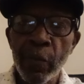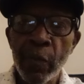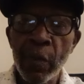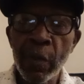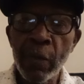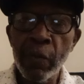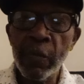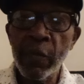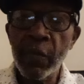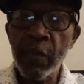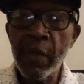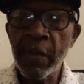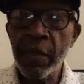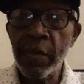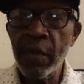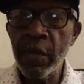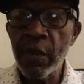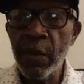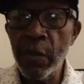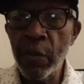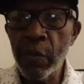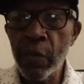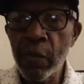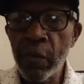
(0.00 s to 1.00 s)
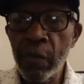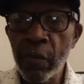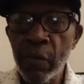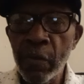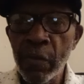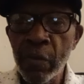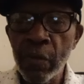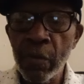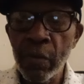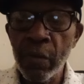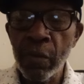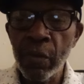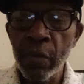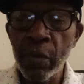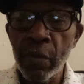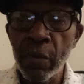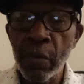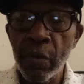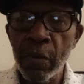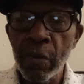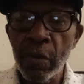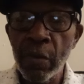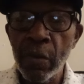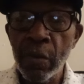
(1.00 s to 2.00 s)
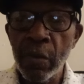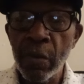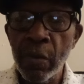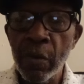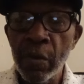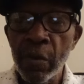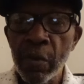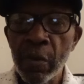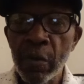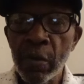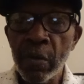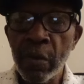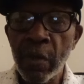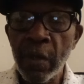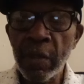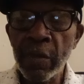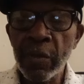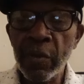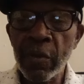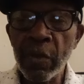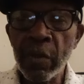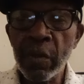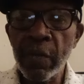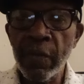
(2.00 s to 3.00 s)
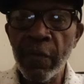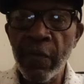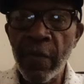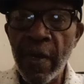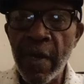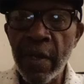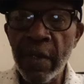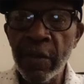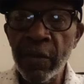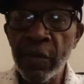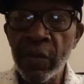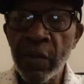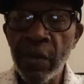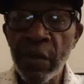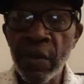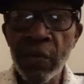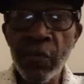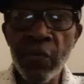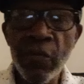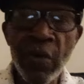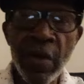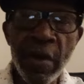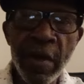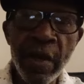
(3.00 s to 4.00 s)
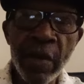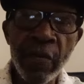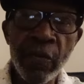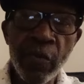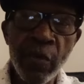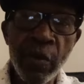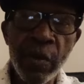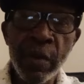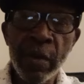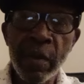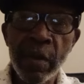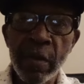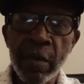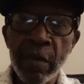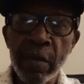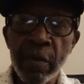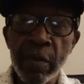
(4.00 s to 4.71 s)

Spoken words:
It was nothing new. They took the violence and ran with it.